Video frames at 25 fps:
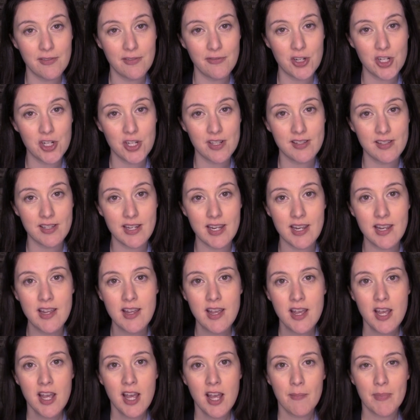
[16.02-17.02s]
deficiency,
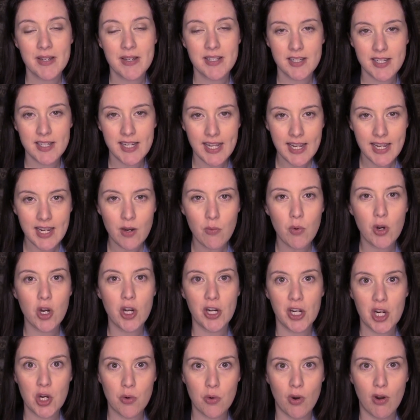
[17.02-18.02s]
but today we're
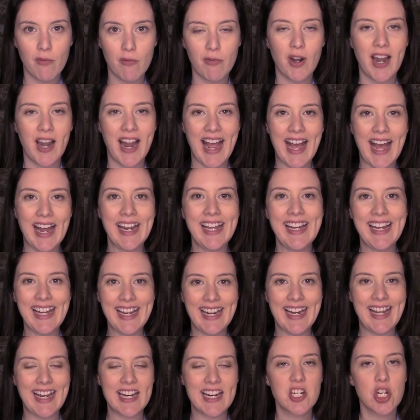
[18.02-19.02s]
going to go over how to
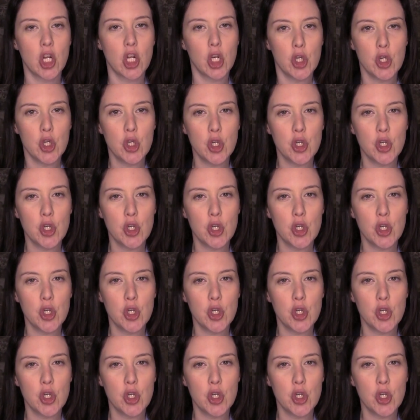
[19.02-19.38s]
connect